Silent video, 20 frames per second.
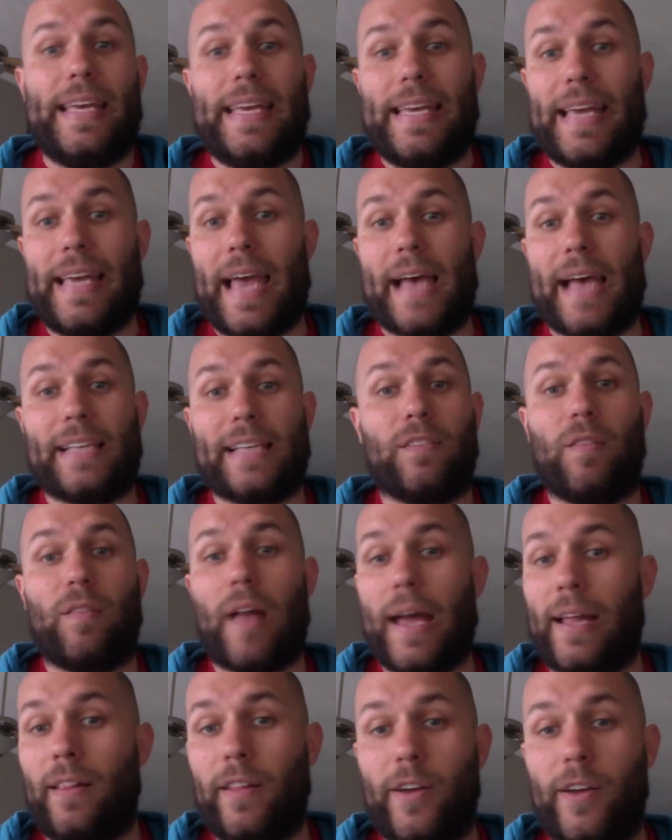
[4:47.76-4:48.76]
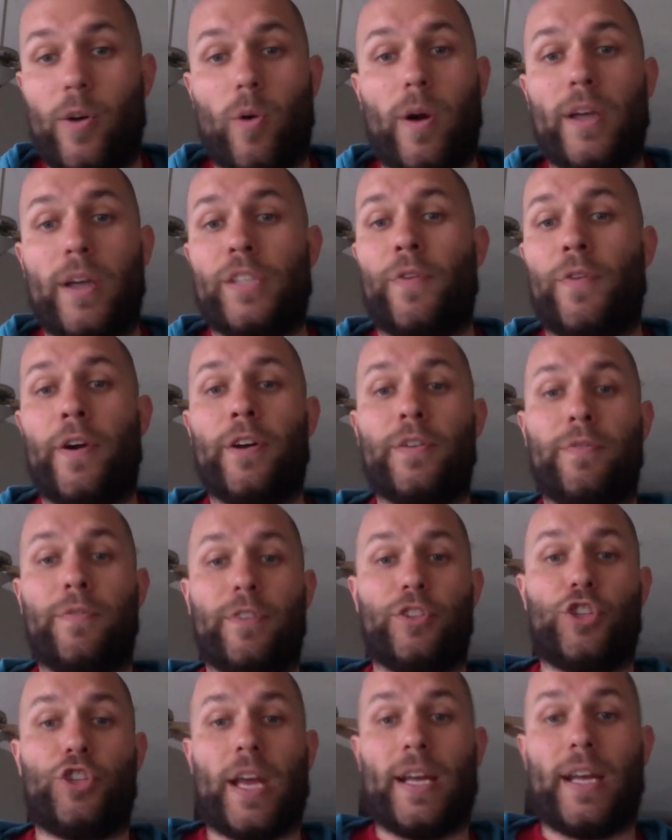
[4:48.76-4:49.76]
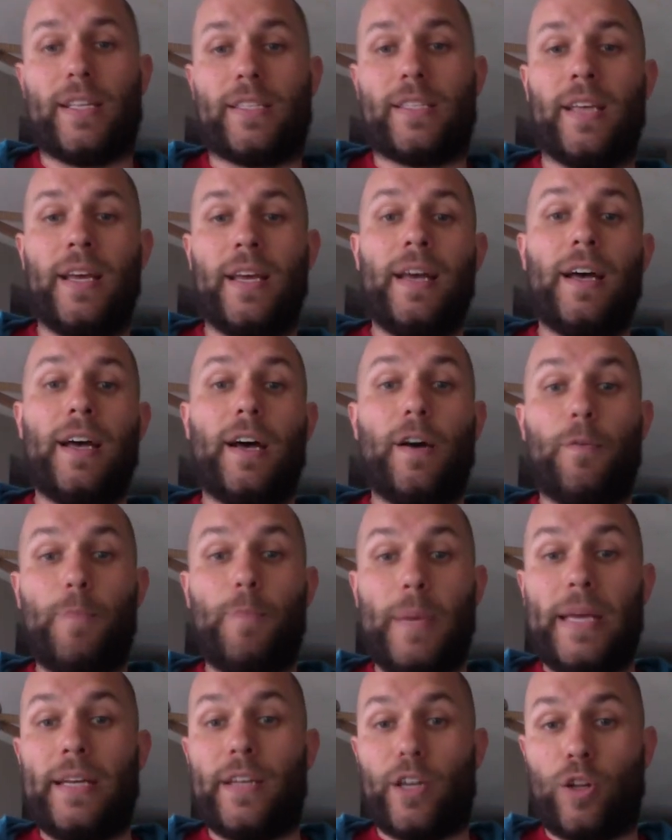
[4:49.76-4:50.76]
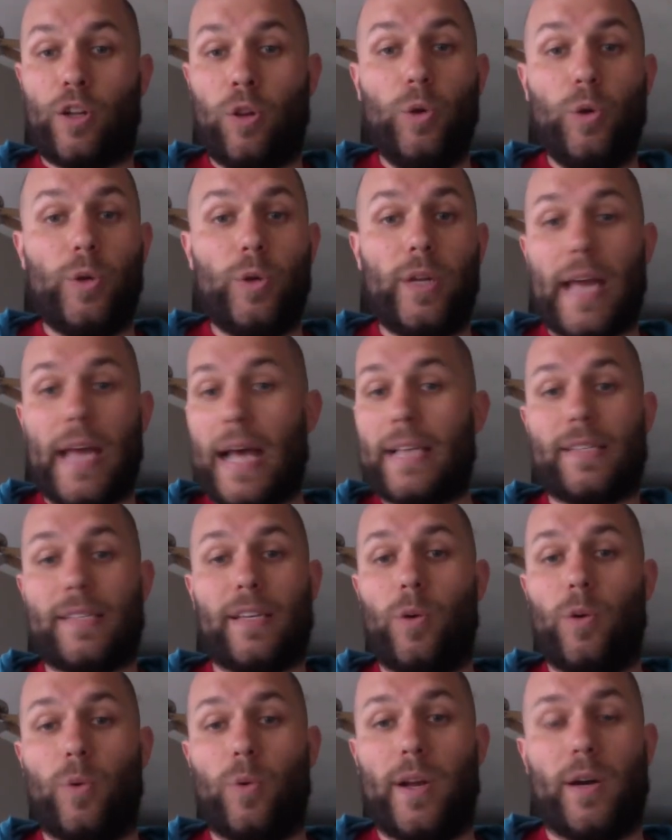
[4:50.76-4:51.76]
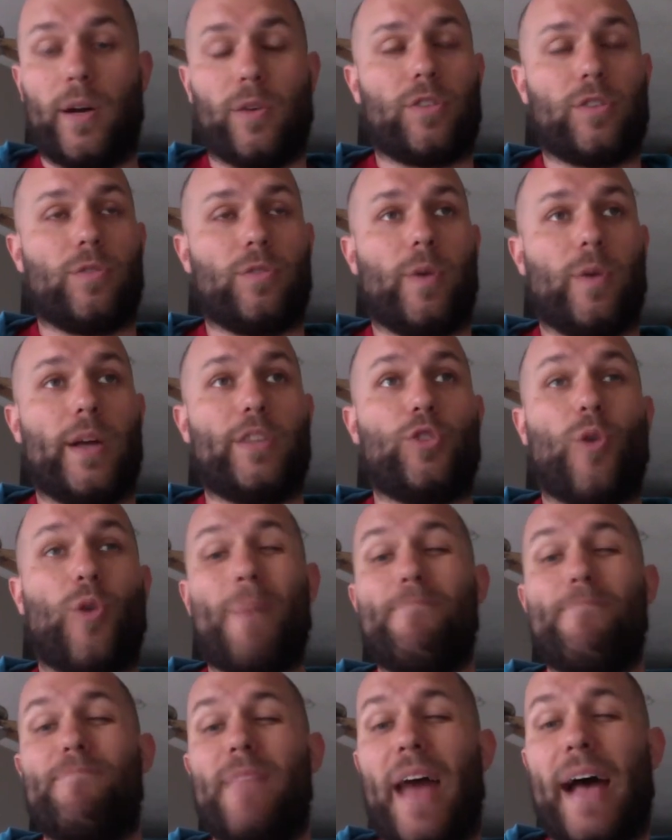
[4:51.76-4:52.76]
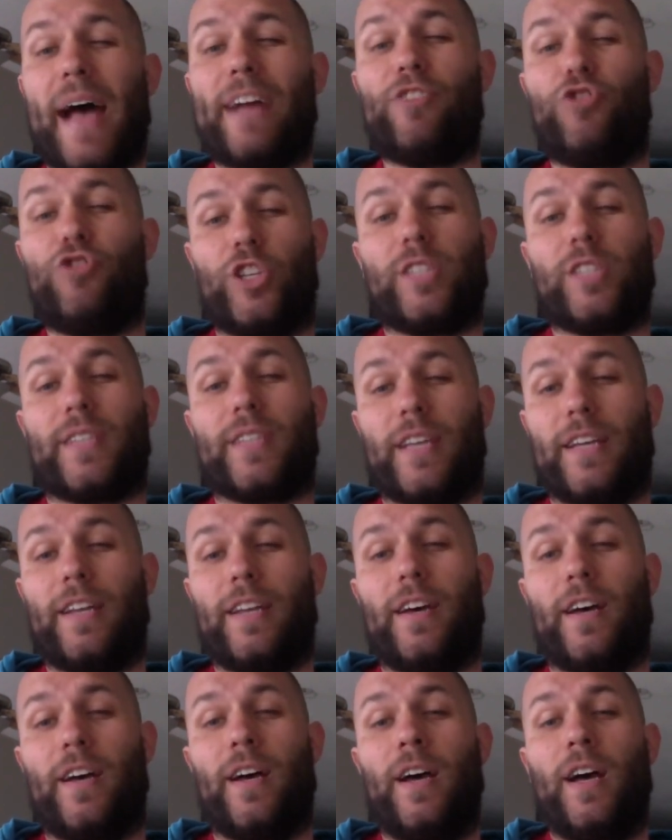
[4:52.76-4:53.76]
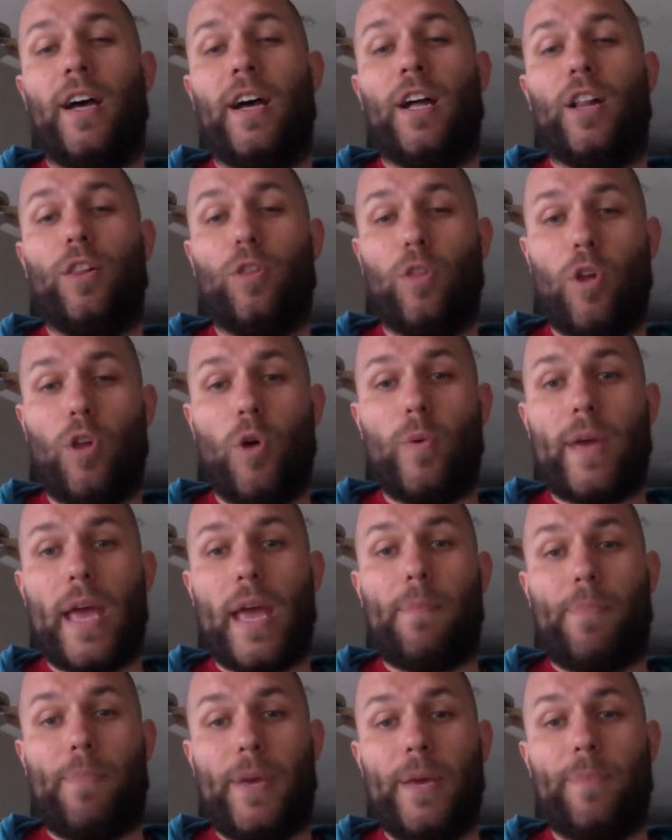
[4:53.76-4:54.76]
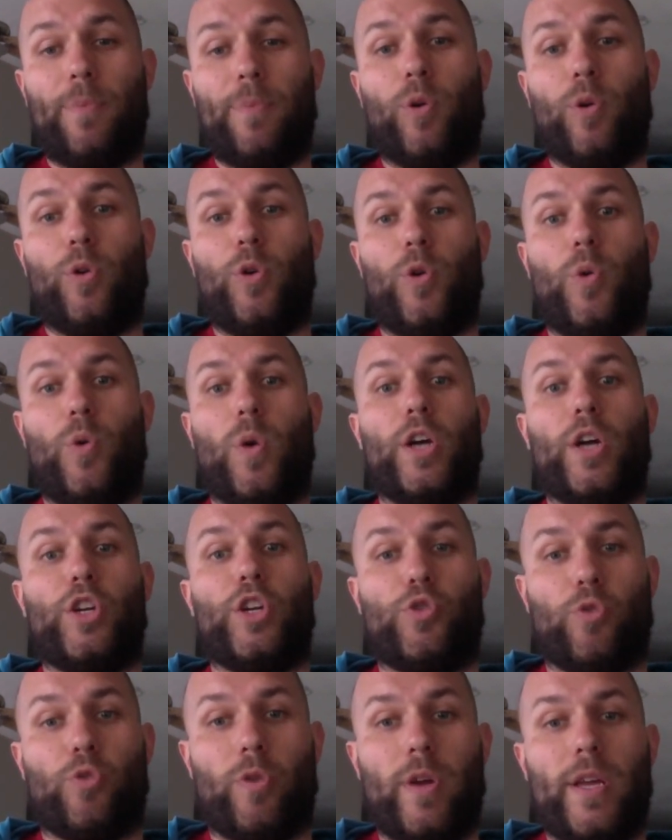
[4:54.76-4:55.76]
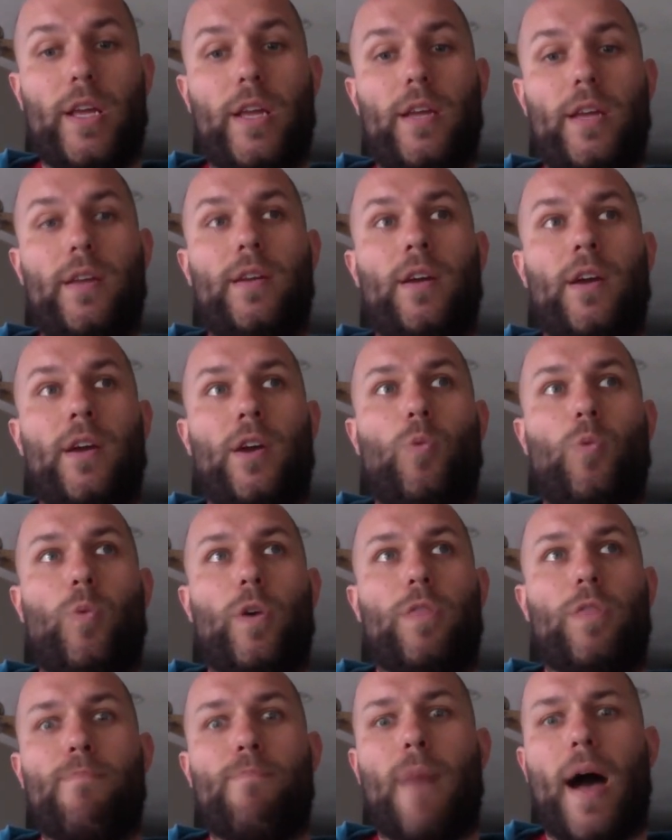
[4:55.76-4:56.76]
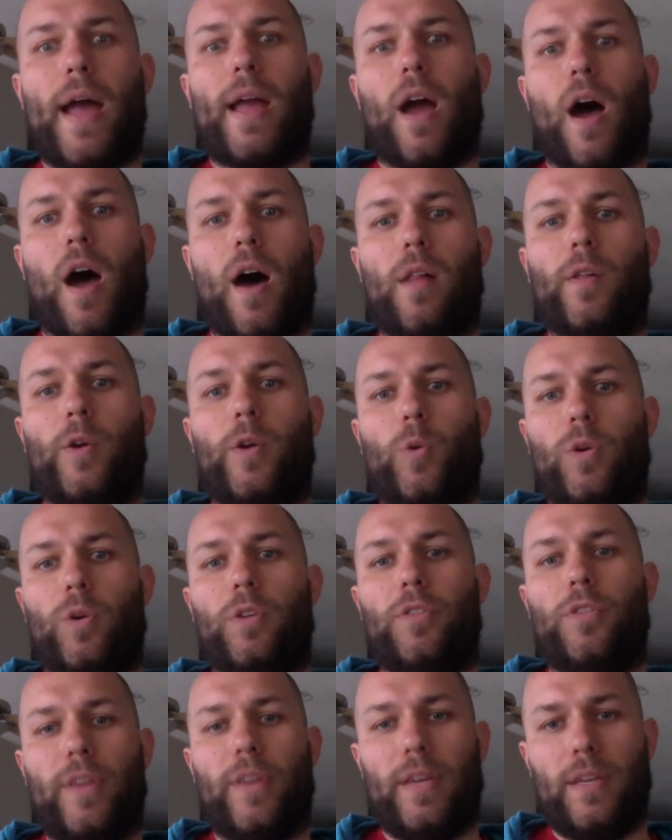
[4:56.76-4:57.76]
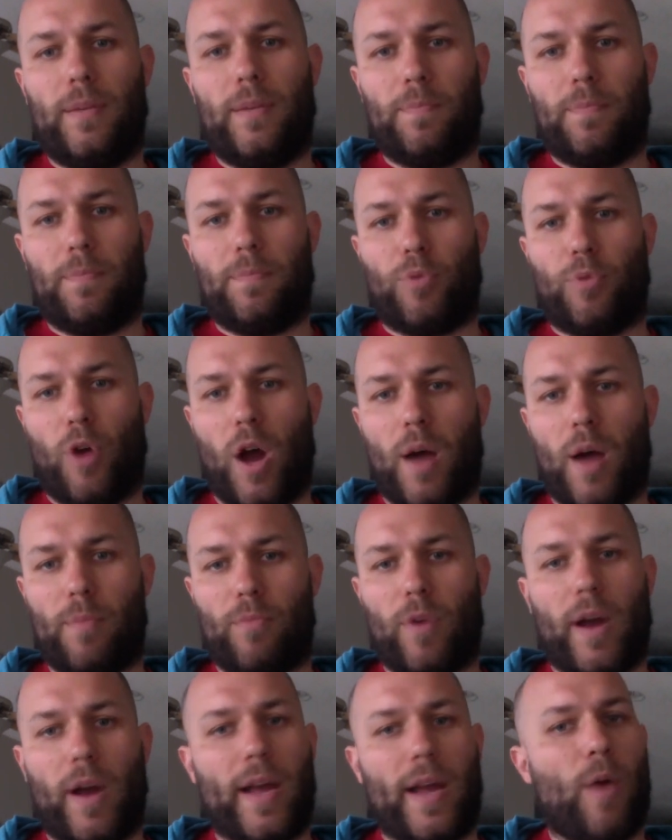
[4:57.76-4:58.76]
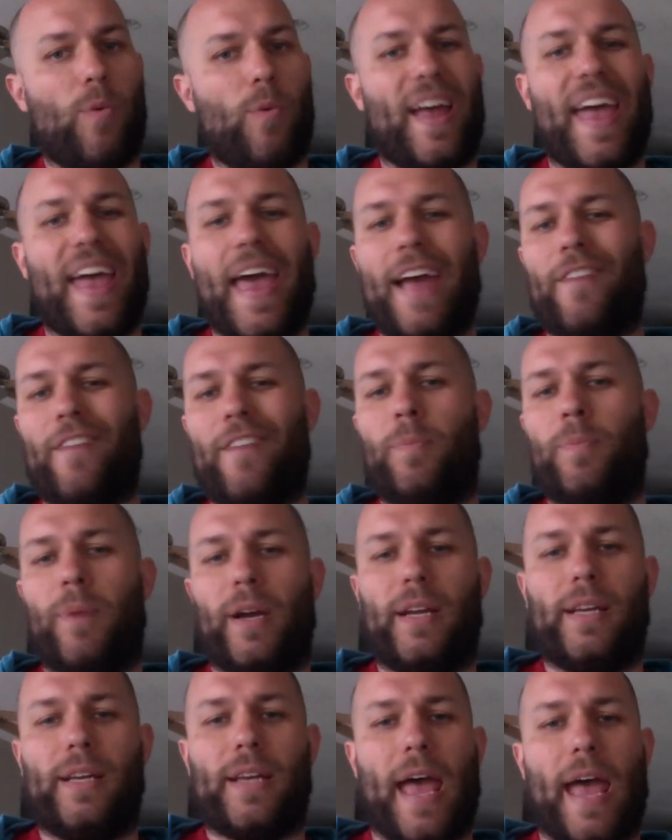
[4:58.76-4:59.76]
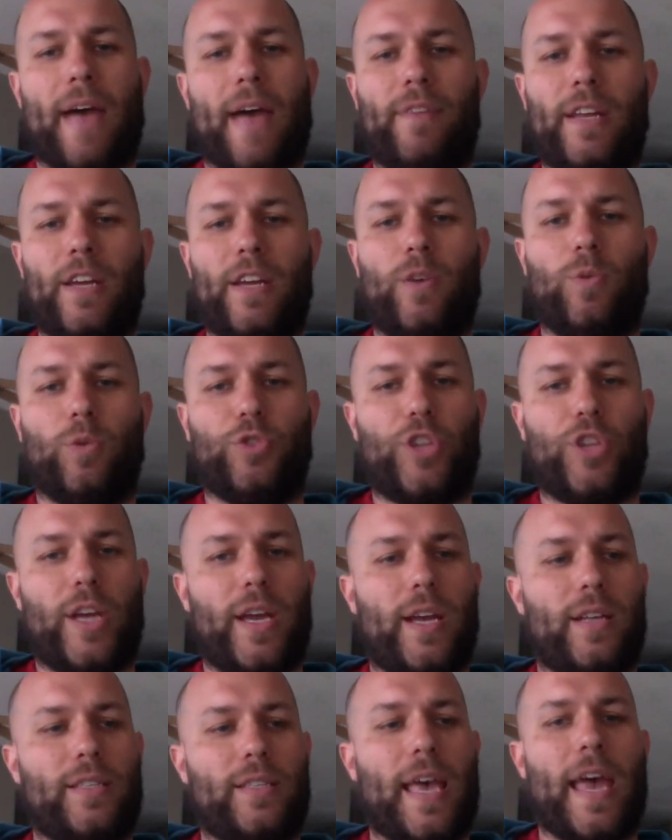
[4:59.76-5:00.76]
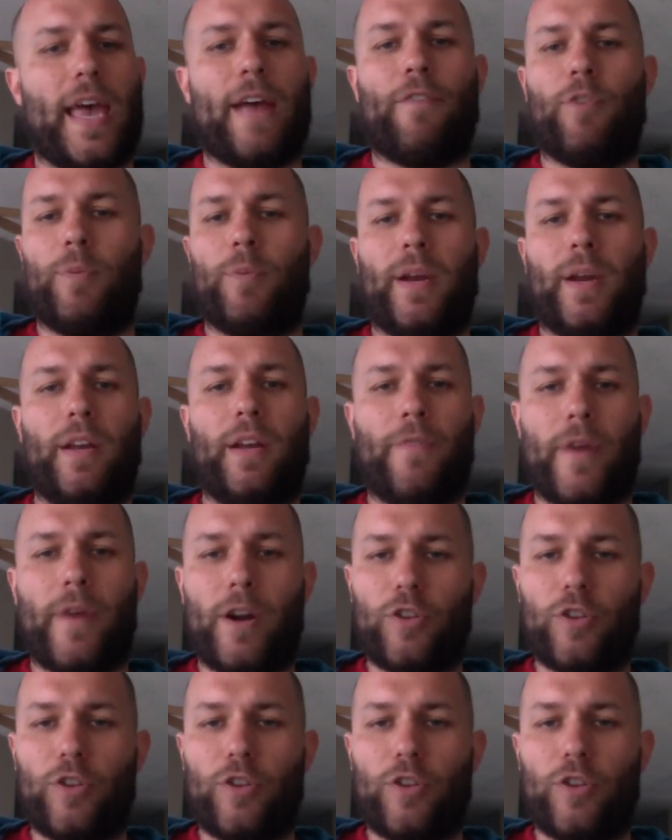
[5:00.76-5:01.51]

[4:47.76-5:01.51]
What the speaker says: as likely or as fair of a chance of being included as anyone else, right? So I'm not just going to locate people who agree with my Hollywood themed prom, right? I want everybody to have an equal chance, everybody a fair